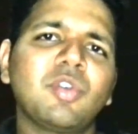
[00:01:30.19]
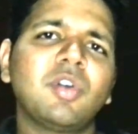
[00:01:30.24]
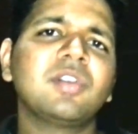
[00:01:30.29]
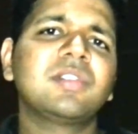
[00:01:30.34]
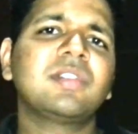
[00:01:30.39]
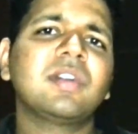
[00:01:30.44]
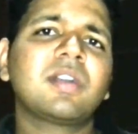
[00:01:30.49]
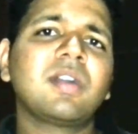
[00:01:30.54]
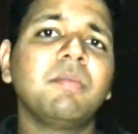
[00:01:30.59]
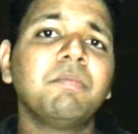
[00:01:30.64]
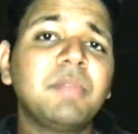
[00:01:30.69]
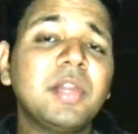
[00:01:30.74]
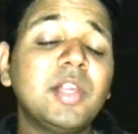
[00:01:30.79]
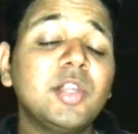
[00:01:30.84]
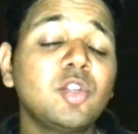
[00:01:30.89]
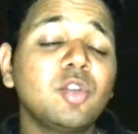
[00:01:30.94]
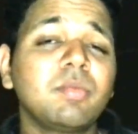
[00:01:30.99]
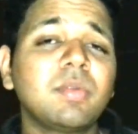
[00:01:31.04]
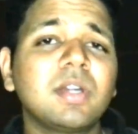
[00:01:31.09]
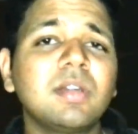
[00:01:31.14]
which was a
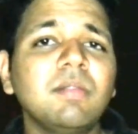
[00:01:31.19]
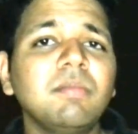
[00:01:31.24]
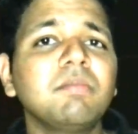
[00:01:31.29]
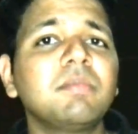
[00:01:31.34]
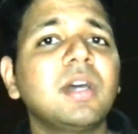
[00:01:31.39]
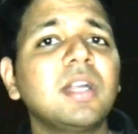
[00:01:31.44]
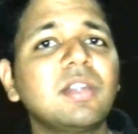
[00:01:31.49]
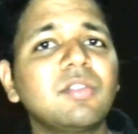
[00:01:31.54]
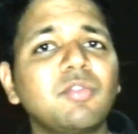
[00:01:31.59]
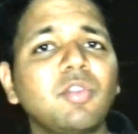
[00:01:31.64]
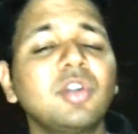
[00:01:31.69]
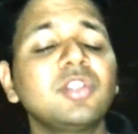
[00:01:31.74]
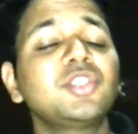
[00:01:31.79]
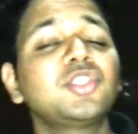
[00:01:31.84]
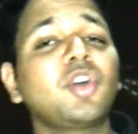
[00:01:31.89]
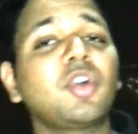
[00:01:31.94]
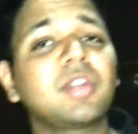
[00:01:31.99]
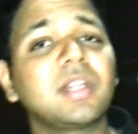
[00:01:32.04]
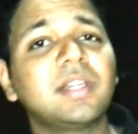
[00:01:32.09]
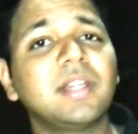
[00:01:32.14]
complete human but
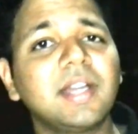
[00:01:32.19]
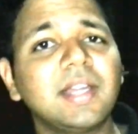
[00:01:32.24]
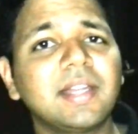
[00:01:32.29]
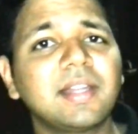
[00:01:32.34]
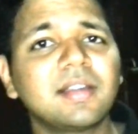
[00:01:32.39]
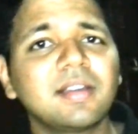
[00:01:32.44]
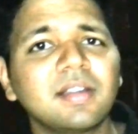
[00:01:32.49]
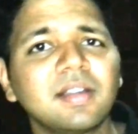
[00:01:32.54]
was short in